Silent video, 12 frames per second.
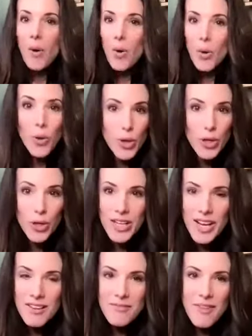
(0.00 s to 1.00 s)
who you're going
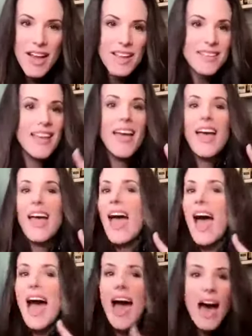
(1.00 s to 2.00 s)
to invite,
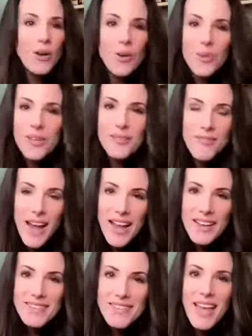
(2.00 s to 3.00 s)
how to
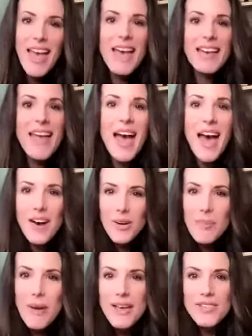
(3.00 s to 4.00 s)
invite, and how
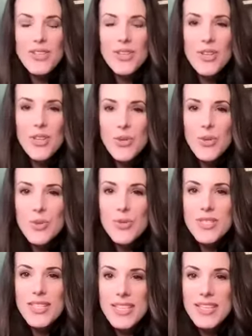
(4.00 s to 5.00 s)
to best use
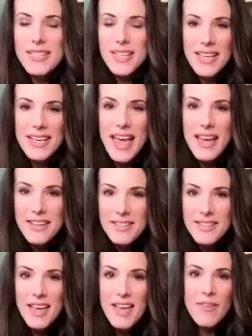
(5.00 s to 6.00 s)
this
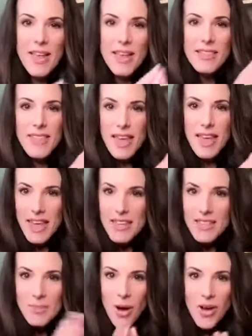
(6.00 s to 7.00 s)
connect in the
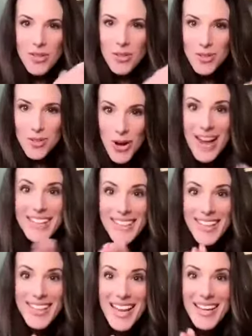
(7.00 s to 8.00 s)
ACE model: attract,
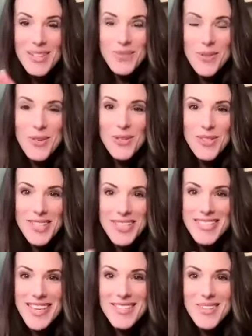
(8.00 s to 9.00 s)
connect, enroll. This
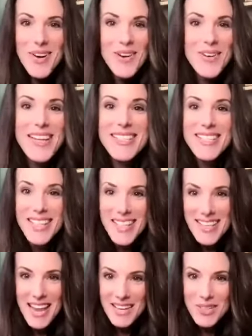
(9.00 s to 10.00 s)
guest call is a
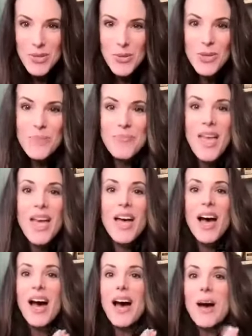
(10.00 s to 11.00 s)
connect tool
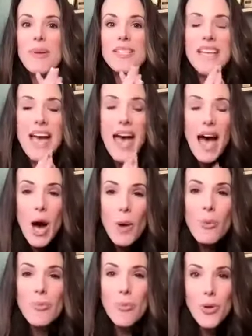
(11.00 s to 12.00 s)
to
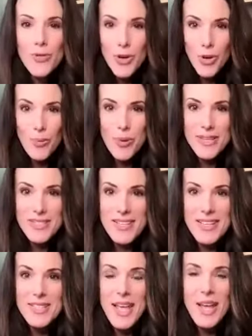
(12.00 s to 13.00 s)
help move your
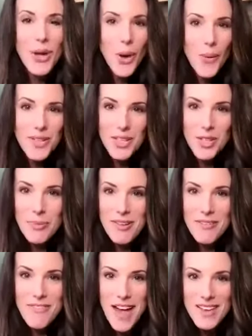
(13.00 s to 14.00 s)
business and go a little
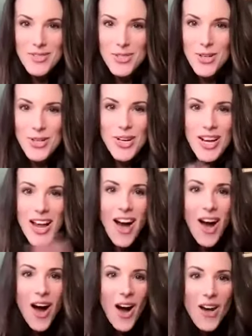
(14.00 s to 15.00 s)
bit faster.
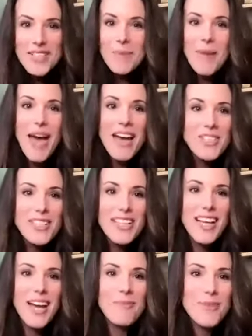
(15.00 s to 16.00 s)
Awesome.
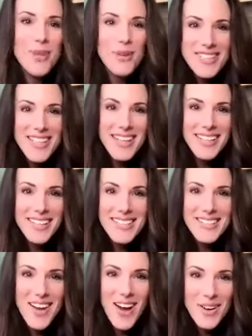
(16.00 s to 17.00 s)
Ashley, I'm so excited to
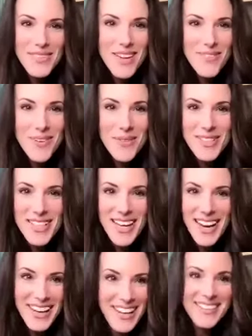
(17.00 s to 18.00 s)
talk with everyone
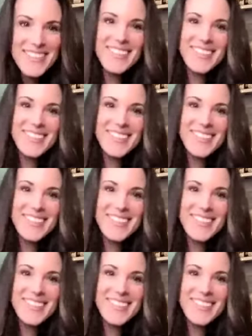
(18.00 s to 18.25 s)
tonight.